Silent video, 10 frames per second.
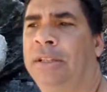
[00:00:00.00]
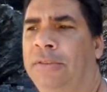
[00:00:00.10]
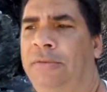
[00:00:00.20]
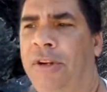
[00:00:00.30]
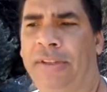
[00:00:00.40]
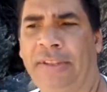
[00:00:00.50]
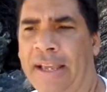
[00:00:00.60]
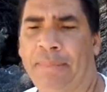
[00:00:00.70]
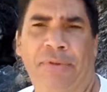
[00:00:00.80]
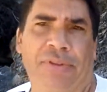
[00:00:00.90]
For
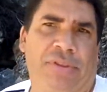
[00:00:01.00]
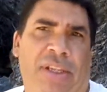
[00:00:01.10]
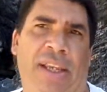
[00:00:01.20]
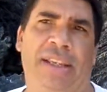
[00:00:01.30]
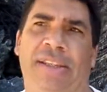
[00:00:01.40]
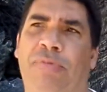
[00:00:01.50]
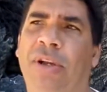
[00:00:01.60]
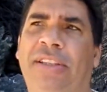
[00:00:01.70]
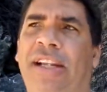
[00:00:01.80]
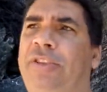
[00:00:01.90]
example, hey,
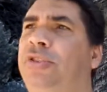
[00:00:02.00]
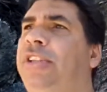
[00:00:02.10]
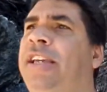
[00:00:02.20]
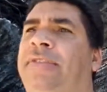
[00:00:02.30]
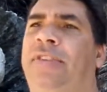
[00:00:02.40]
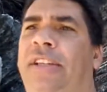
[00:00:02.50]
what did I do yesterday?